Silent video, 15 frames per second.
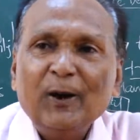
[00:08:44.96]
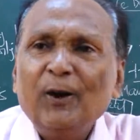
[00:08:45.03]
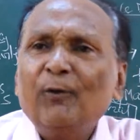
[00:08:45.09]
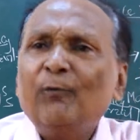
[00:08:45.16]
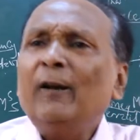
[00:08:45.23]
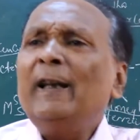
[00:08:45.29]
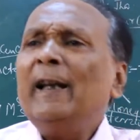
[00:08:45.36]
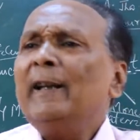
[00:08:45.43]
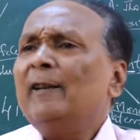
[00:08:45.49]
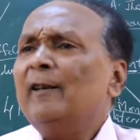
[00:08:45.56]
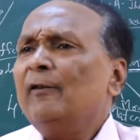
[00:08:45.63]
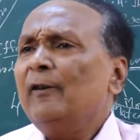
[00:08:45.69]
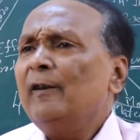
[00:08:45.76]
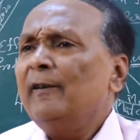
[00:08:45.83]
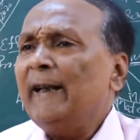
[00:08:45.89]

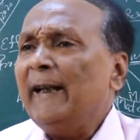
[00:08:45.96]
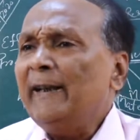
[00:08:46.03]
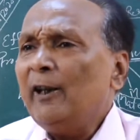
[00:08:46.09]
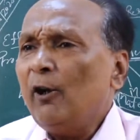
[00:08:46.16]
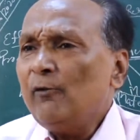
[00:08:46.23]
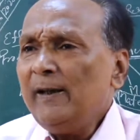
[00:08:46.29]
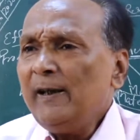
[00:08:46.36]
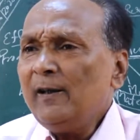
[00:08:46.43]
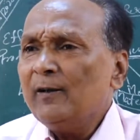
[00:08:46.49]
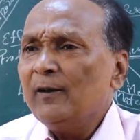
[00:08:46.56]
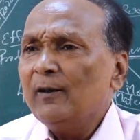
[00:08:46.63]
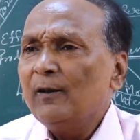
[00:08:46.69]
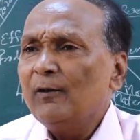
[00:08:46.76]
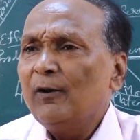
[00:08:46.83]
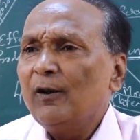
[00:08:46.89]
1,10,000,
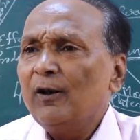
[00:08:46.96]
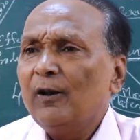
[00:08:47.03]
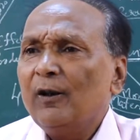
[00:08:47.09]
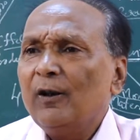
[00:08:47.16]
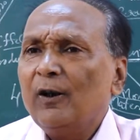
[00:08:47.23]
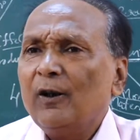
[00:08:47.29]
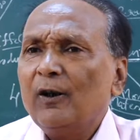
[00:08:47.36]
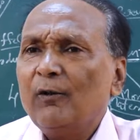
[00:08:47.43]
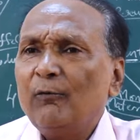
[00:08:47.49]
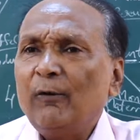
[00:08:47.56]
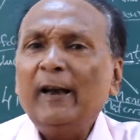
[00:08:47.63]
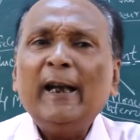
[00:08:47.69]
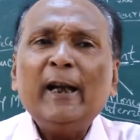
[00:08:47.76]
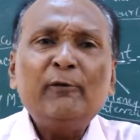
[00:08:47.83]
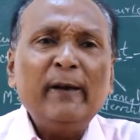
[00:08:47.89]

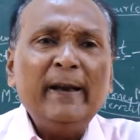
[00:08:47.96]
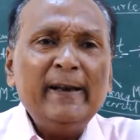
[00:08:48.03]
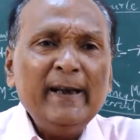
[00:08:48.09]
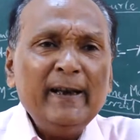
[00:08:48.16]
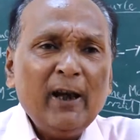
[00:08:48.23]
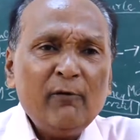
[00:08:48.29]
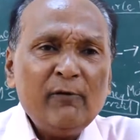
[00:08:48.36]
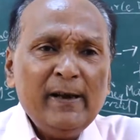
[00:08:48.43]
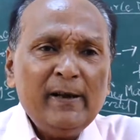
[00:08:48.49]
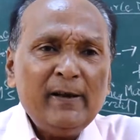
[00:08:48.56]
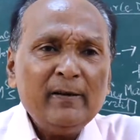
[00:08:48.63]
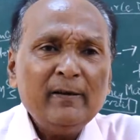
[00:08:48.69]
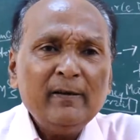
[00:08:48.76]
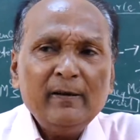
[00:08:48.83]
1,20,000